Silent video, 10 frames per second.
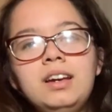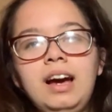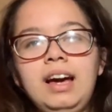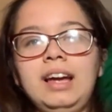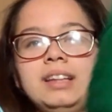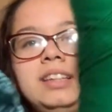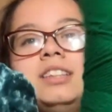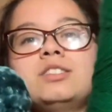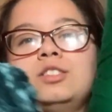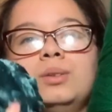I had
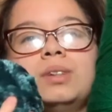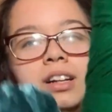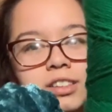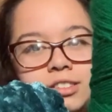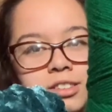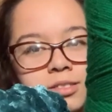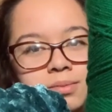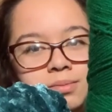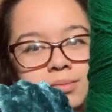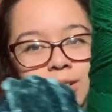these two colors,
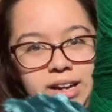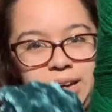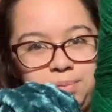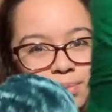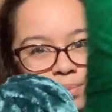okay?